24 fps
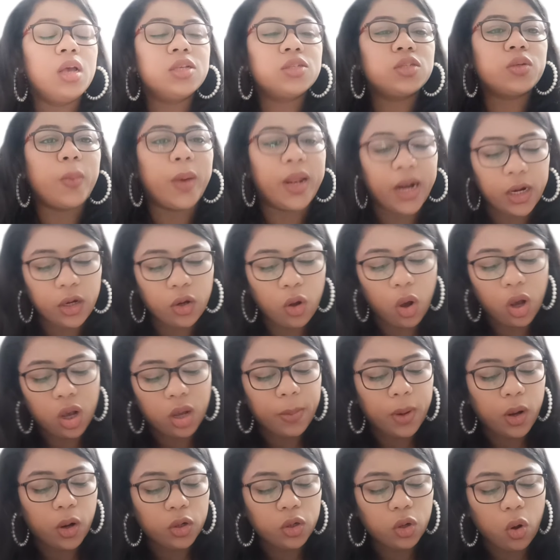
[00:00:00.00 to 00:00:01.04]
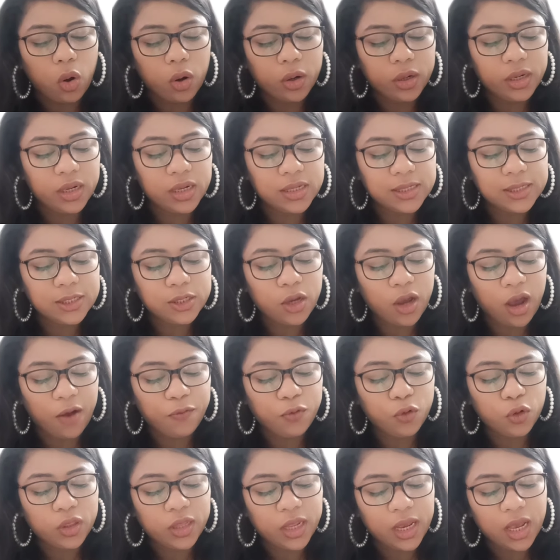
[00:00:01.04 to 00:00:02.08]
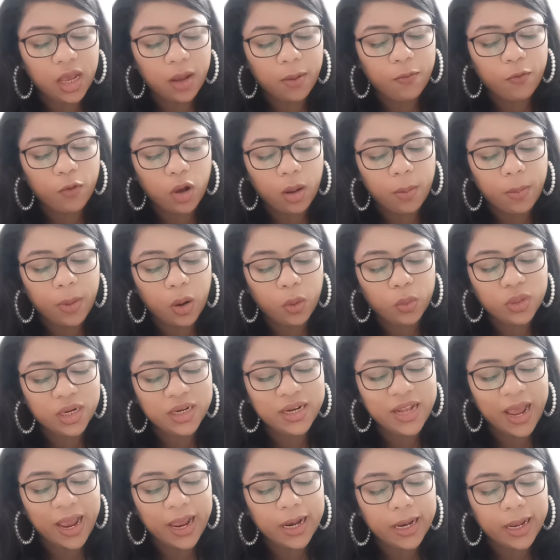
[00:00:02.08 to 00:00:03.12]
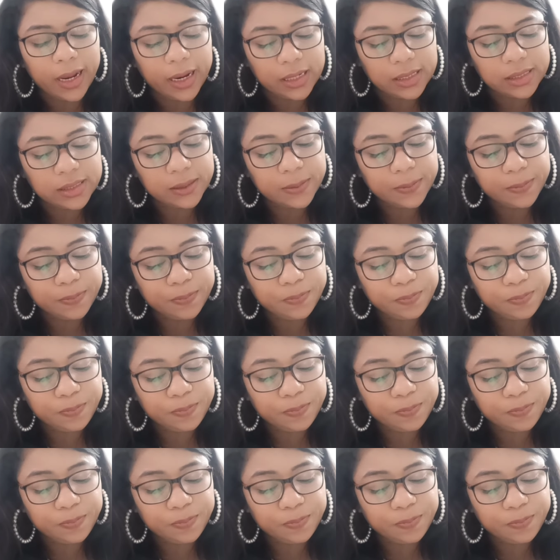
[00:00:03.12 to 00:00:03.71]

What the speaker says: So when I talk about audience, you have to think about the dialect.